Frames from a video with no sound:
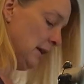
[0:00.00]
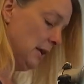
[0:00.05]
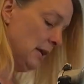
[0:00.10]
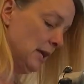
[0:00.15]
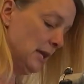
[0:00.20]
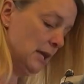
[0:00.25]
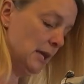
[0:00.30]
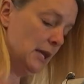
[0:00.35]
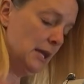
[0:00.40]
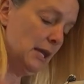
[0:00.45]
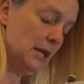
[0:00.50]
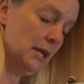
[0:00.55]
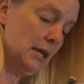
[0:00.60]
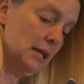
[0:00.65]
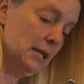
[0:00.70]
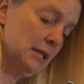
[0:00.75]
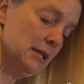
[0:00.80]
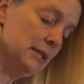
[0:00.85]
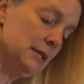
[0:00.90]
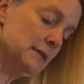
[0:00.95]

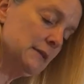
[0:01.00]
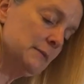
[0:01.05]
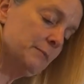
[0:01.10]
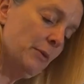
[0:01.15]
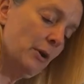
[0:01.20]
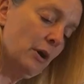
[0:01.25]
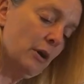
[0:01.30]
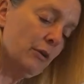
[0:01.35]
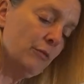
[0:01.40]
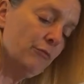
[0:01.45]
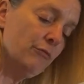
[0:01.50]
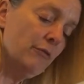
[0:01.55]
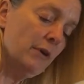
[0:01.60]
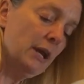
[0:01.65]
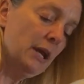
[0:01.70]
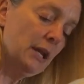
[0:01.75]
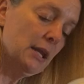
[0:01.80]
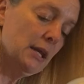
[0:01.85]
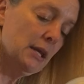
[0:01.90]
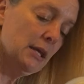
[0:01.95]
and this part
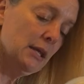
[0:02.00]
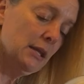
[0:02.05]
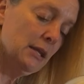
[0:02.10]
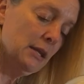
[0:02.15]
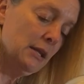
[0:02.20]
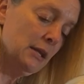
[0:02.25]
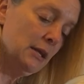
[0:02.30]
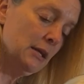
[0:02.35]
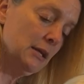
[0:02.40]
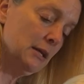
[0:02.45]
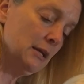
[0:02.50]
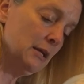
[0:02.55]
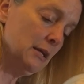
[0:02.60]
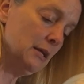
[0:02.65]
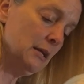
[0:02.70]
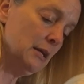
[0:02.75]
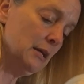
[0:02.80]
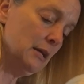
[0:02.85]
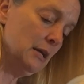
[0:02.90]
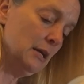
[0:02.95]
right in,
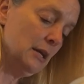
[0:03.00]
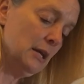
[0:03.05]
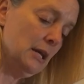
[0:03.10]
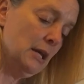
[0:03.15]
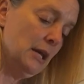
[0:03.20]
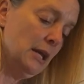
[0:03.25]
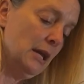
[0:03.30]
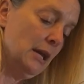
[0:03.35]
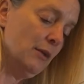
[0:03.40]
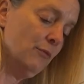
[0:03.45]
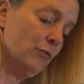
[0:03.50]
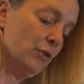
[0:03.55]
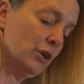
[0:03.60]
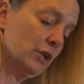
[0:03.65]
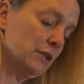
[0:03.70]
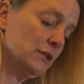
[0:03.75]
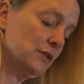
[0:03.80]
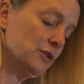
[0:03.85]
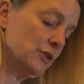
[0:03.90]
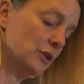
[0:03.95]
and we're
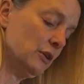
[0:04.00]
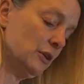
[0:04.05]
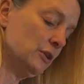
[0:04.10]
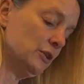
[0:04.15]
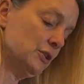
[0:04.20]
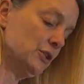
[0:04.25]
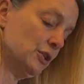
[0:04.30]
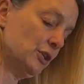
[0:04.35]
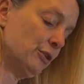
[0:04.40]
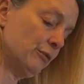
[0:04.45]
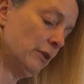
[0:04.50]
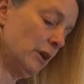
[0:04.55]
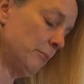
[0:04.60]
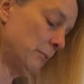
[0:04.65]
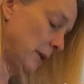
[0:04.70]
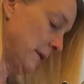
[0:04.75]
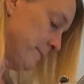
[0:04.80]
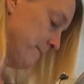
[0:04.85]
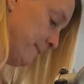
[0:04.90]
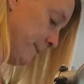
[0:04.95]
going to start to cream
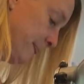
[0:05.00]
it.